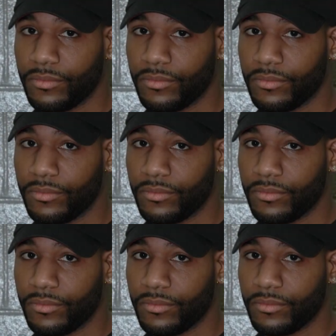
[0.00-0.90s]
Shout out
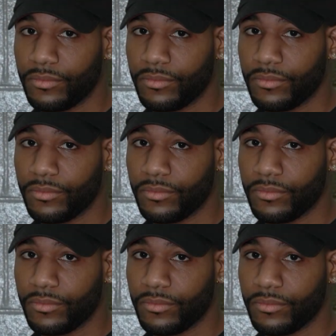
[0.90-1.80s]
just to Empire,
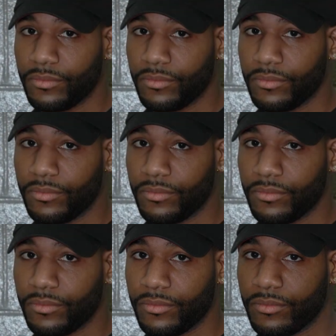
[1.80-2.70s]
everybody on Empire, we've
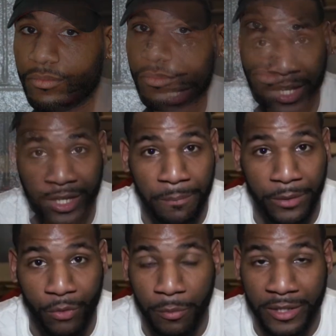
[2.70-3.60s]
been doing our thing up
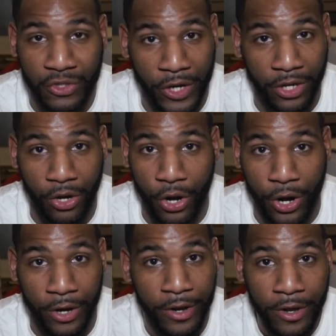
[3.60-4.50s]
here. We've been training
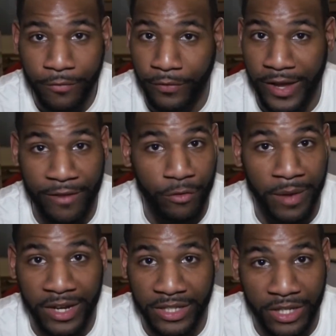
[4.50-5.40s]
hard for
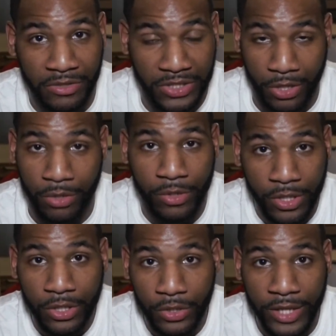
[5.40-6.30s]
everybody else. So
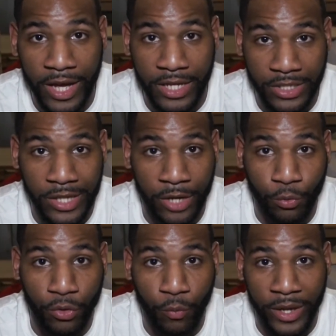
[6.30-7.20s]
you got a
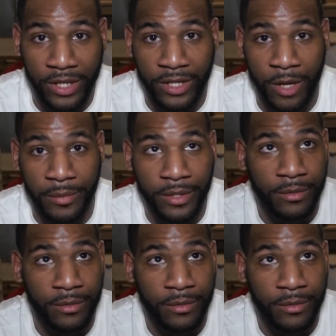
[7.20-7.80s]
rude awakening coming.